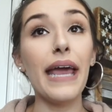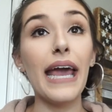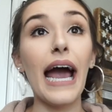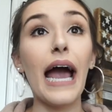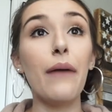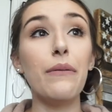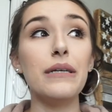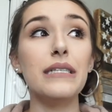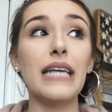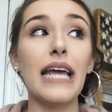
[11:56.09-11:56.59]

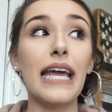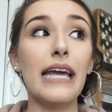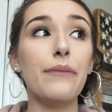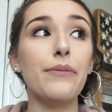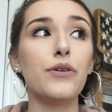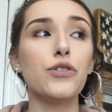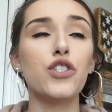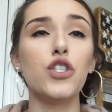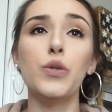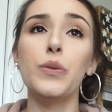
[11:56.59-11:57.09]
I was
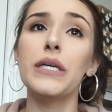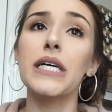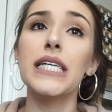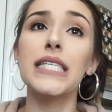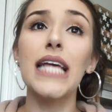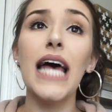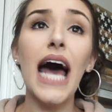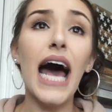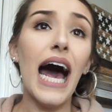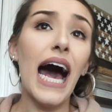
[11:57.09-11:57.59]
able to
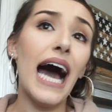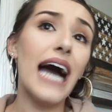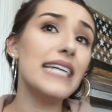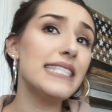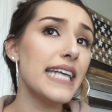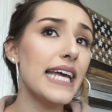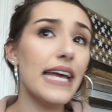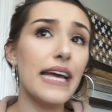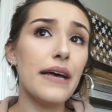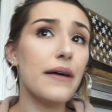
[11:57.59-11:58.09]
because I
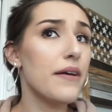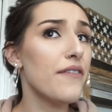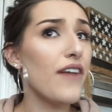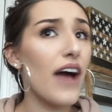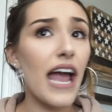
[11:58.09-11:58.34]
say if